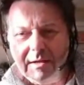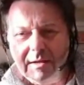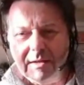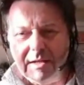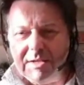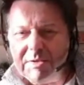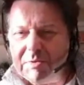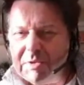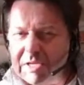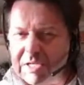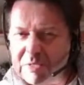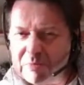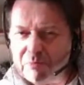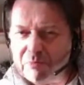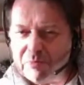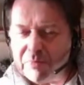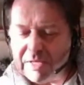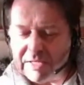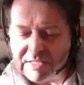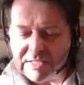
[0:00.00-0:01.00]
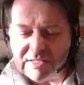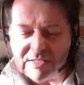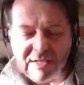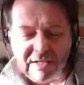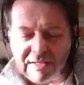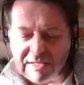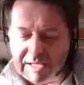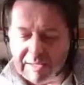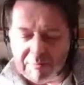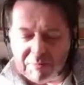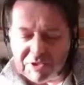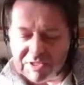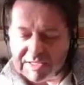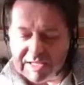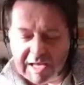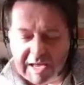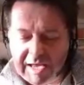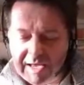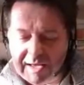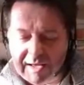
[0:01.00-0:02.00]
These, these, this is the deep
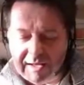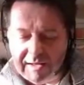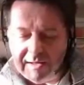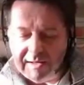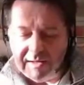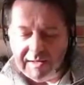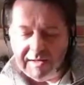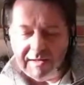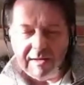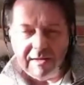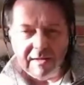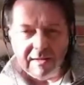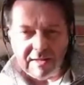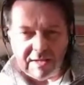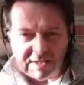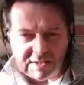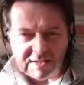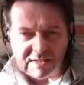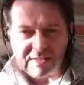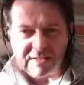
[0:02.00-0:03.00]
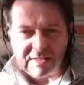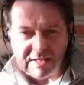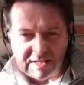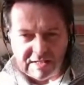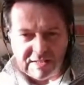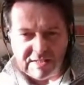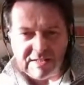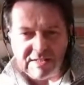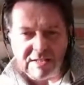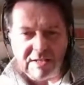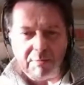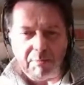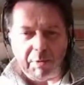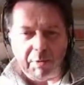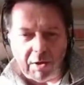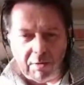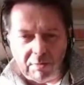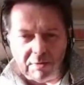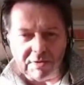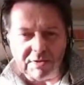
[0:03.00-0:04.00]
state. This this is the
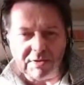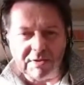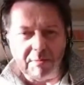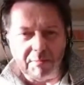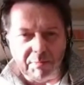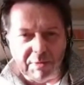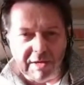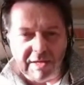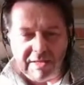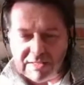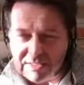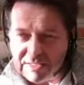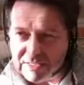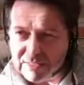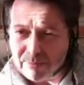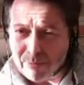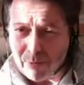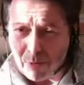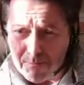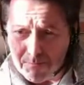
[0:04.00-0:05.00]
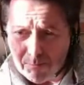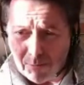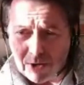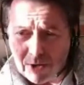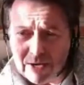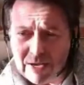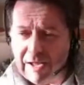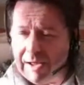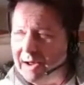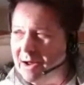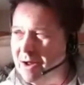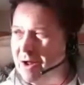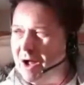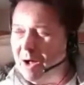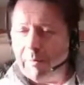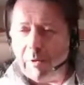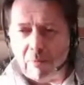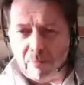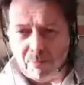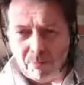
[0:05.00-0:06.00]
powers that be. This is about money,
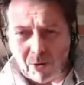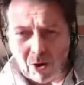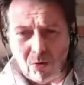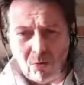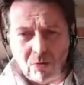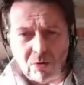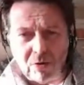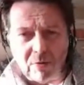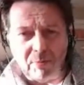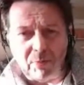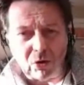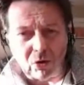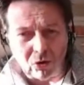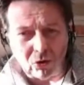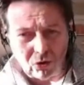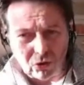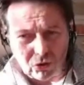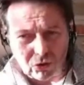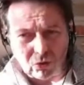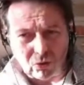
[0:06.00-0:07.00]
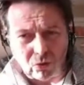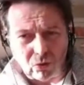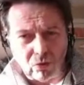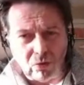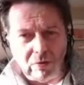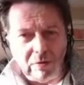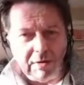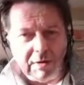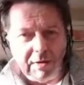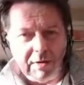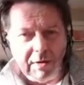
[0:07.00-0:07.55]
about power, about control,